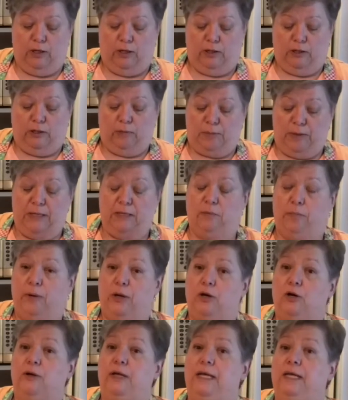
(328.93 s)
the peanut
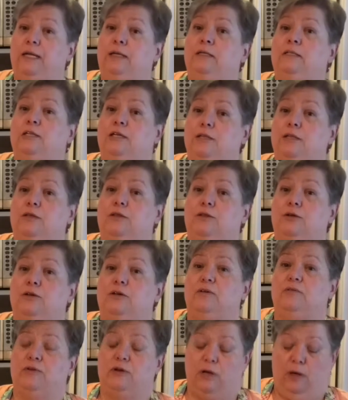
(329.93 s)
butter into the 1/3
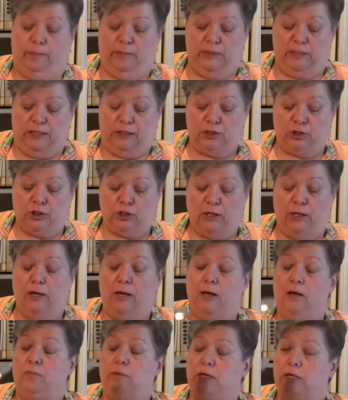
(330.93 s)
of a cup of dish
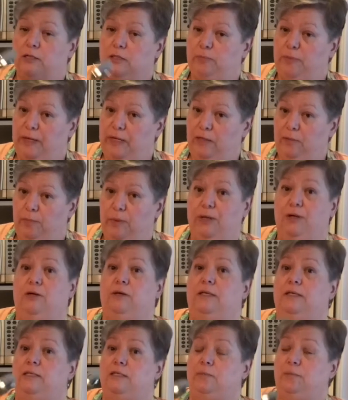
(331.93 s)
because peanut butter
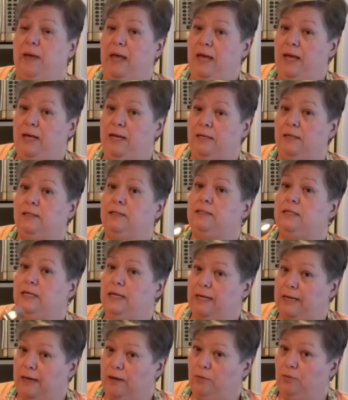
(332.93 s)
is a pain to
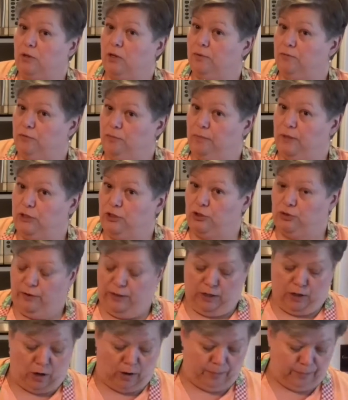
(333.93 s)
get out of a
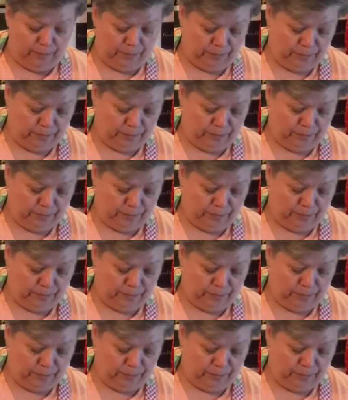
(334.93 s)
measuring cup.